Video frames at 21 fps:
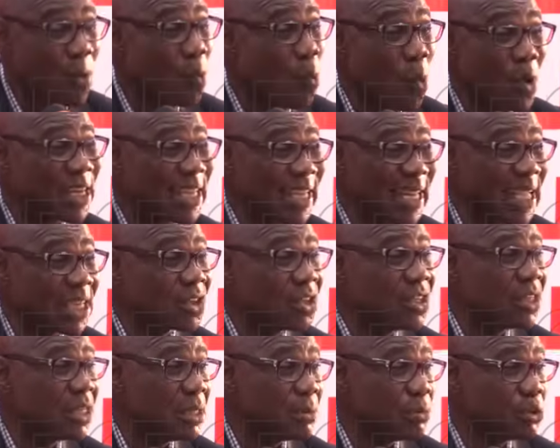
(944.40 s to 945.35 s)
won election
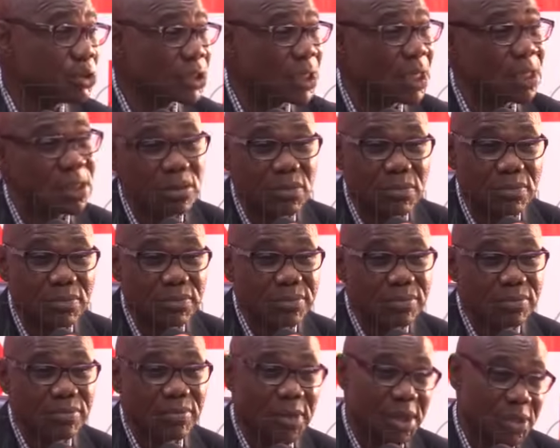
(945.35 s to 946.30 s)
in Imo State,
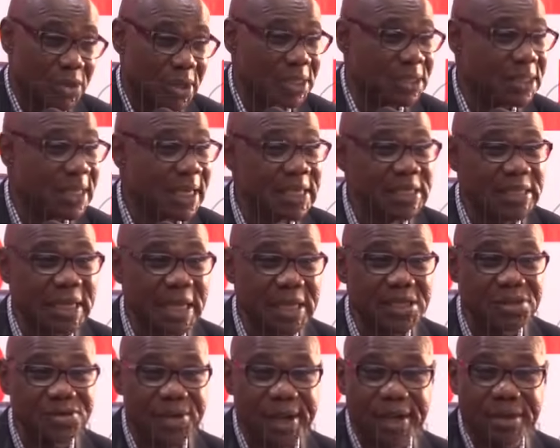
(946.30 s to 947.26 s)
and you can check
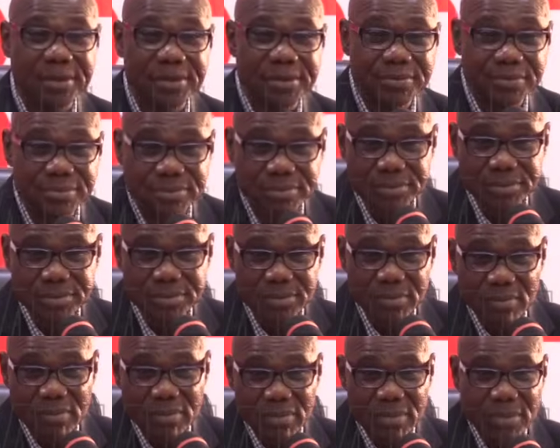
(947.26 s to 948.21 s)
his record.
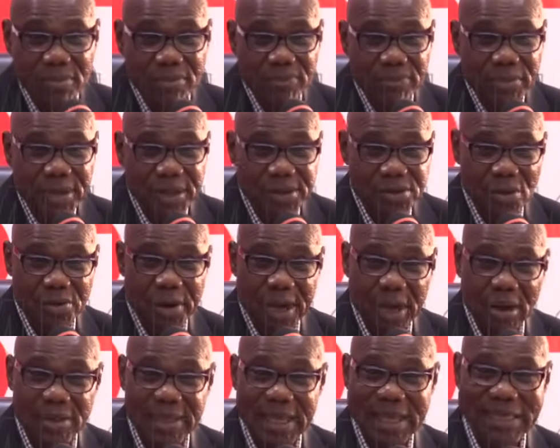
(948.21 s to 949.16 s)
It's on
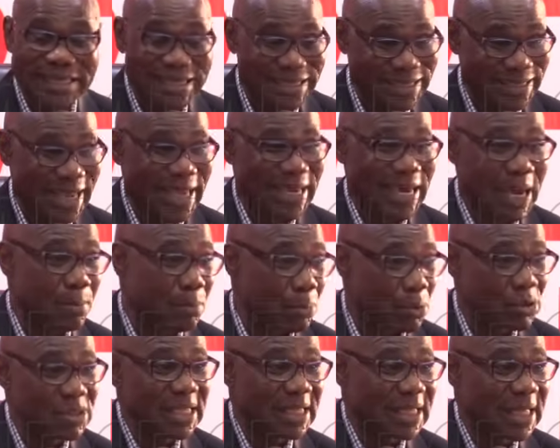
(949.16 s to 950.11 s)
record that he said and
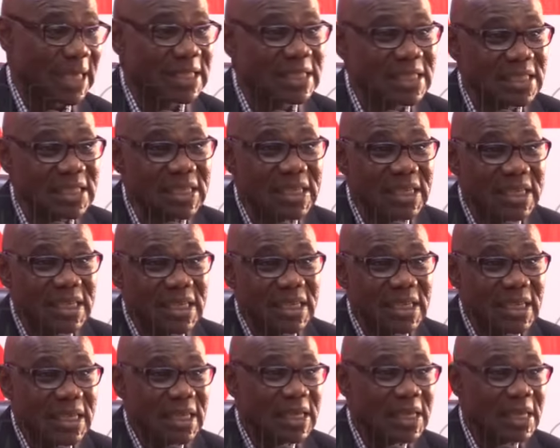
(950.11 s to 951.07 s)
boasted that
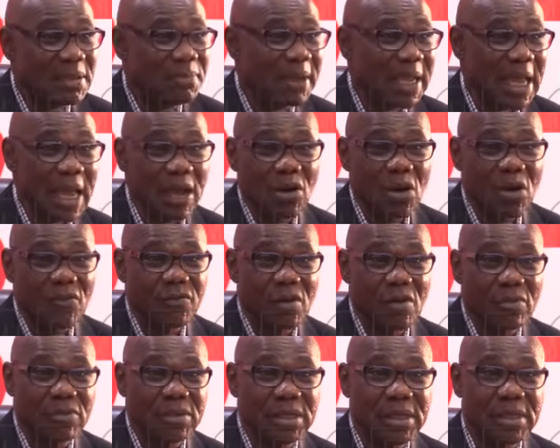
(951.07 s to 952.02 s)
he became
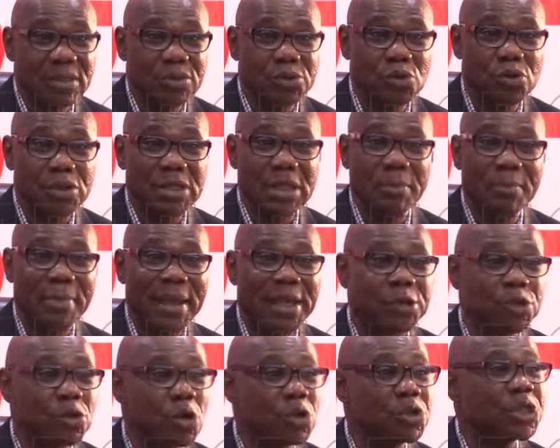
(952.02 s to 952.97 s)
governor through the
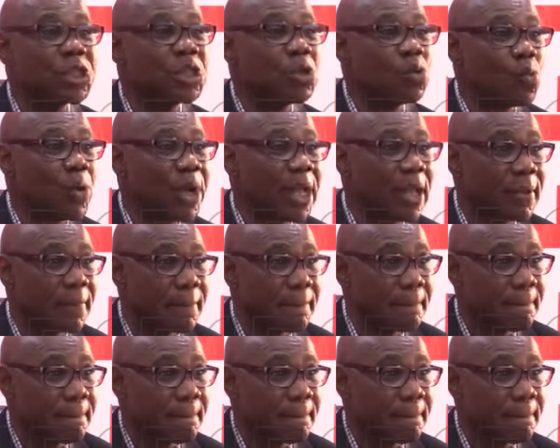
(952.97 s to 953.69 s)
Ben Johnson way,